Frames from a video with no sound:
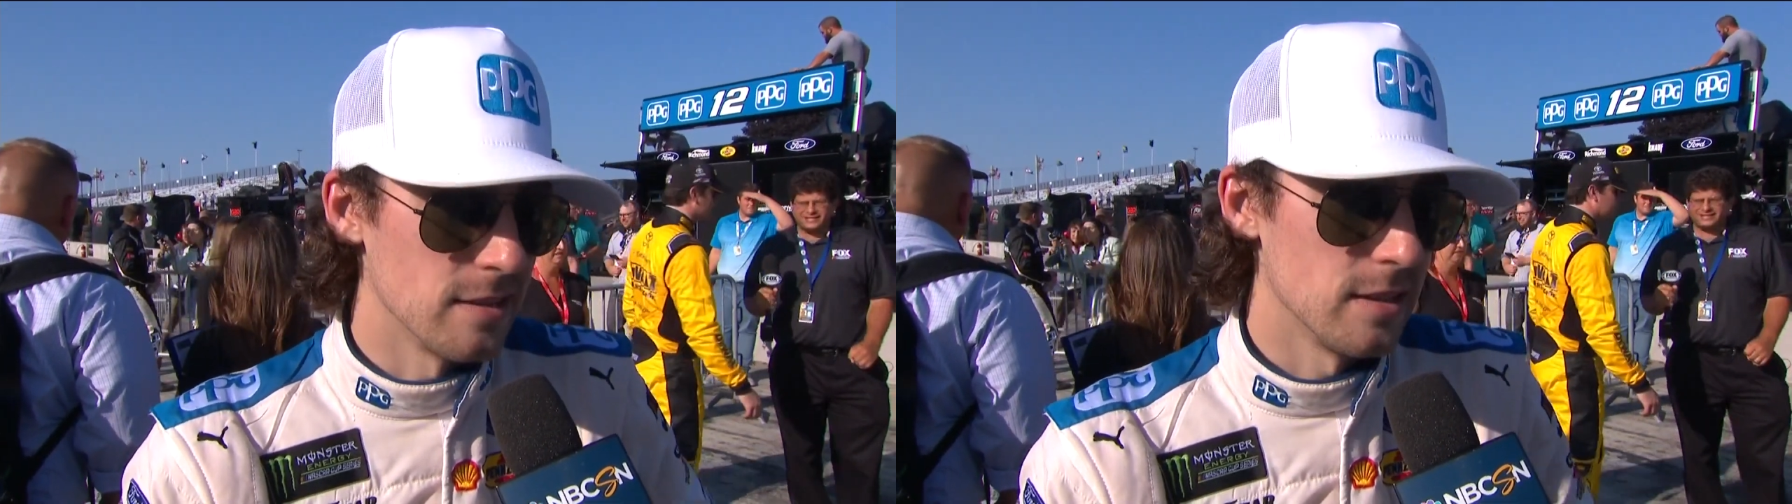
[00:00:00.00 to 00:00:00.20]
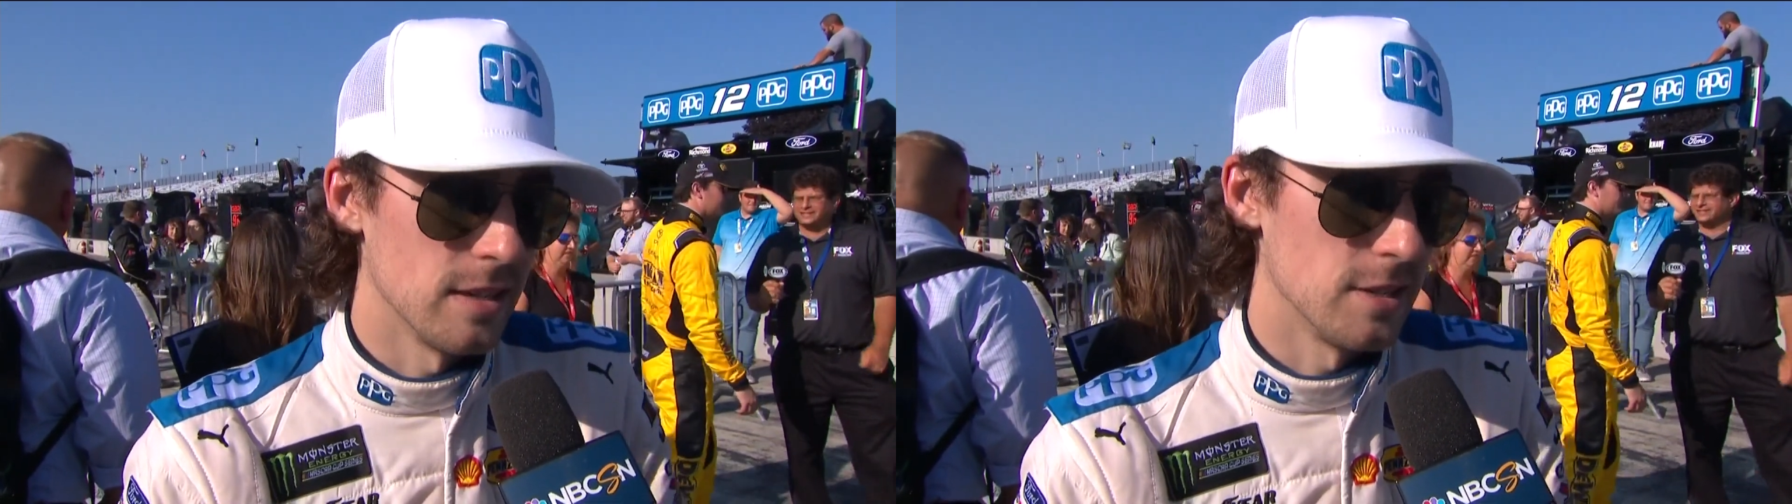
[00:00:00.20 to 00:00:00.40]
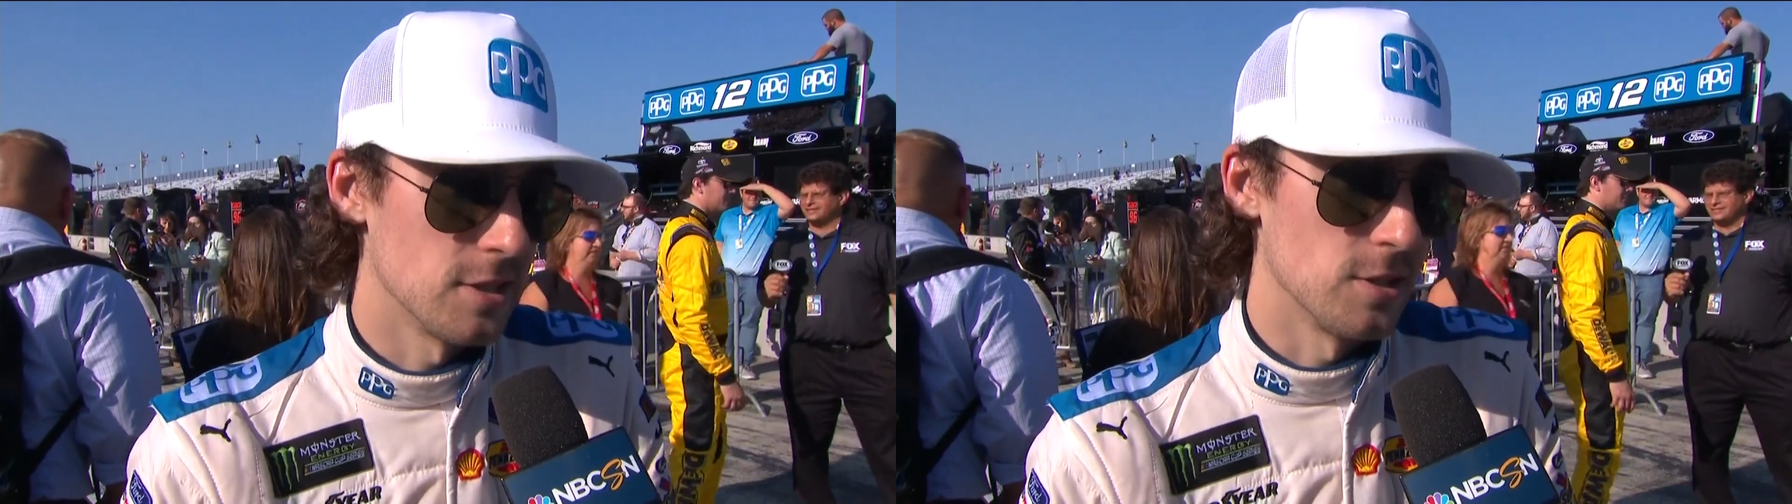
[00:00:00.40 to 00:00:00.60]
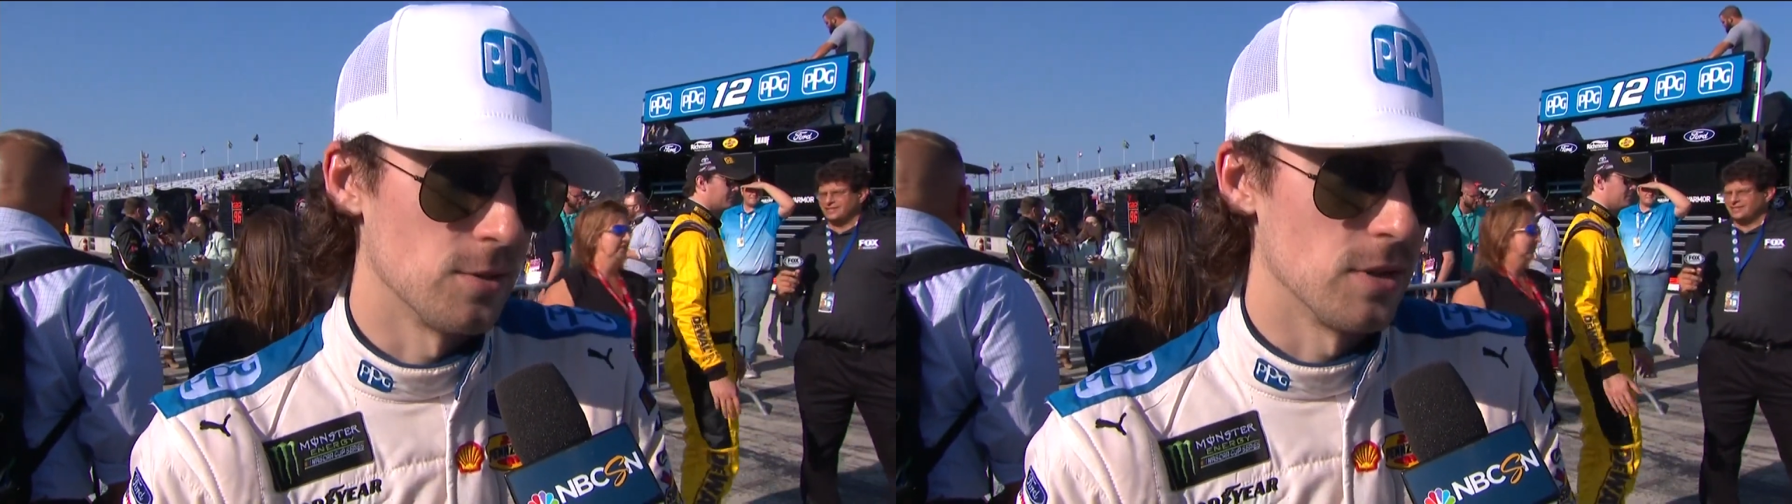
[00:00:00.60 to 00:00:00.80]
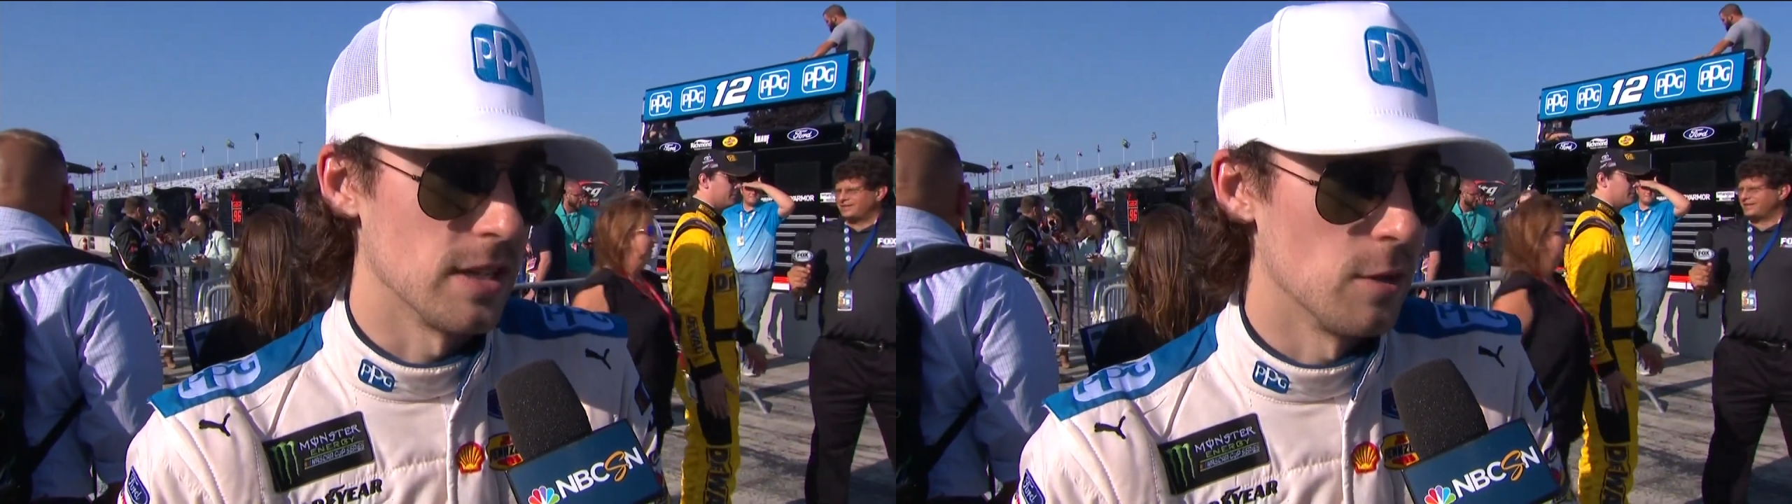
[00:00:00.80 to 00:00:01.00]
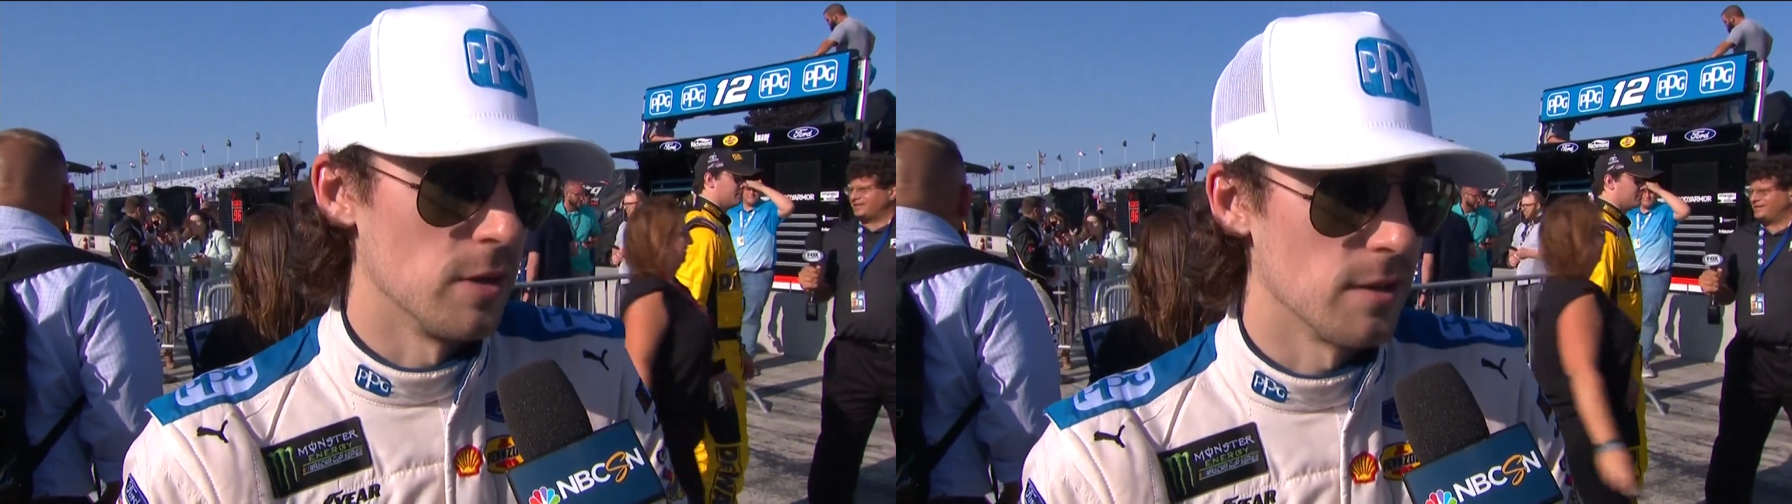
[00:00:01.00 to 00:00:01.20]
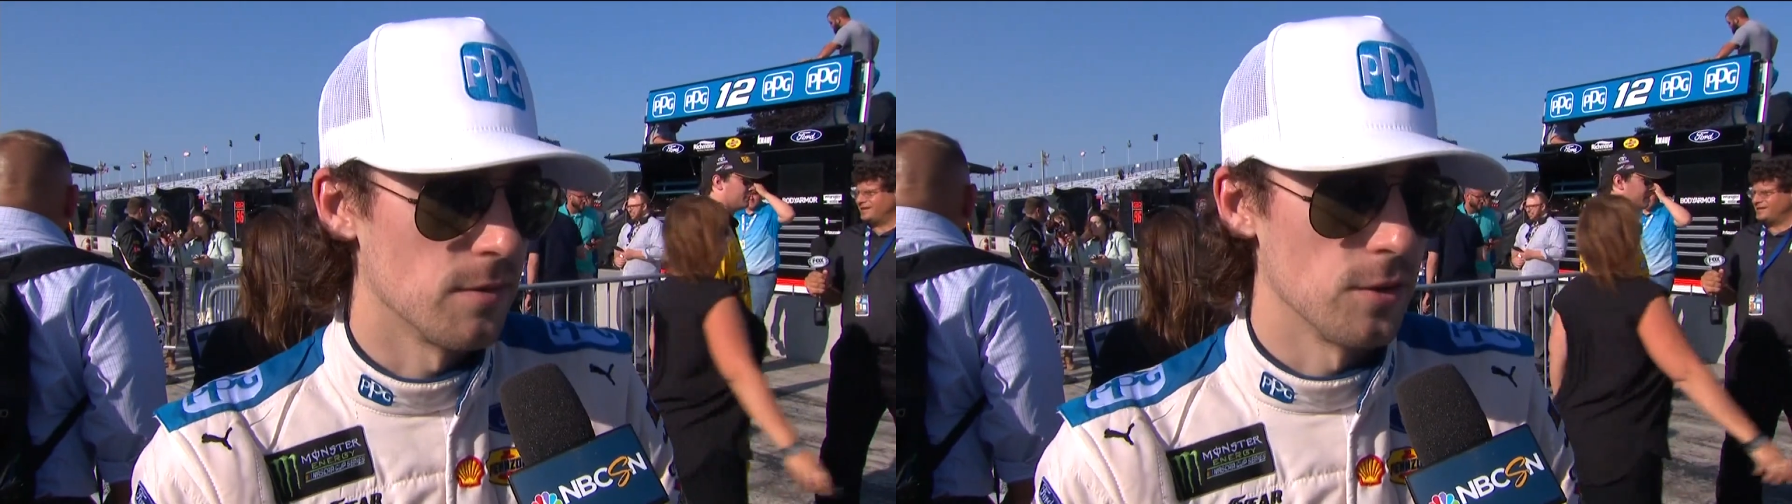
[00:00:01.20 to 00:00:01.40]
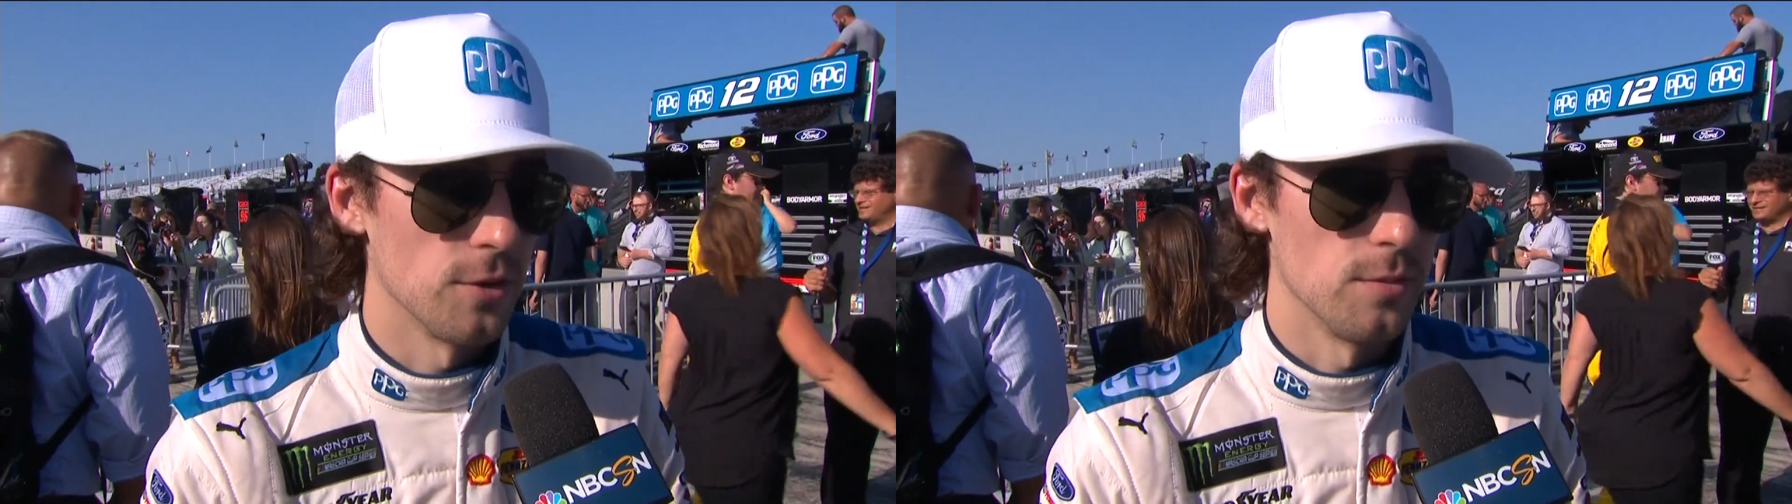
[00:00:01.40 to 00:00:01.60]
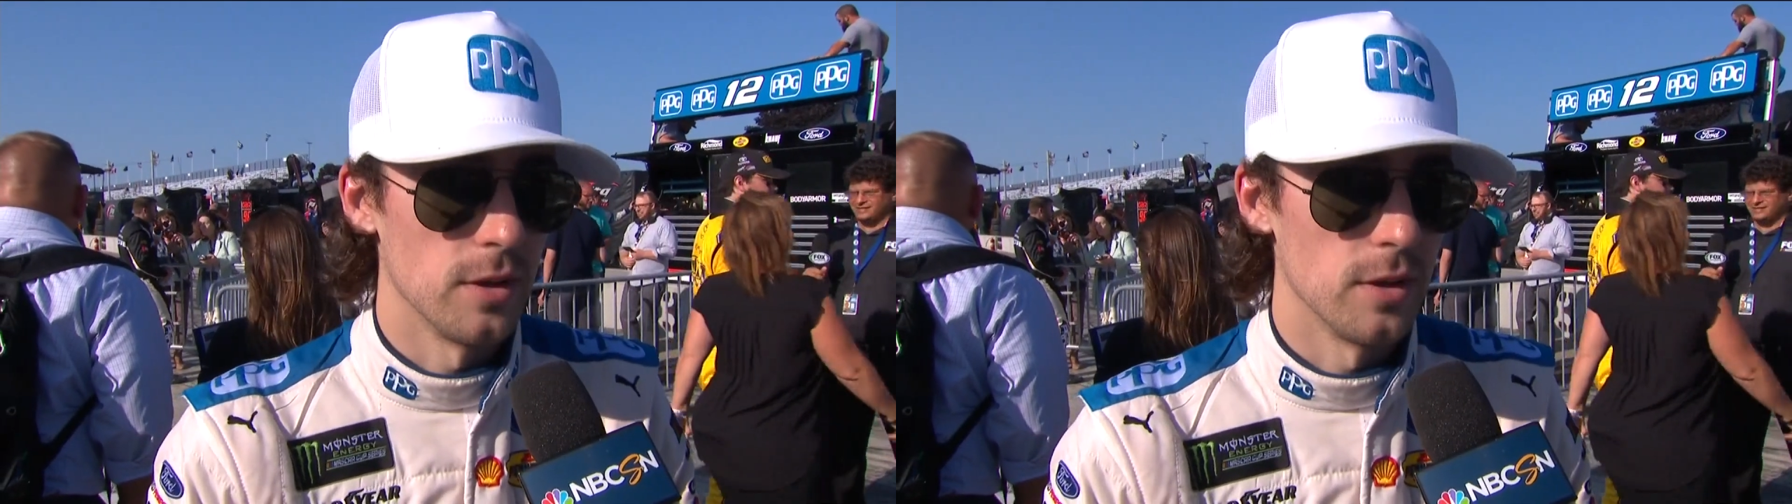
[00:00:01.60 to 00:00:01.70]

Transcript: I just couldn't really go any further.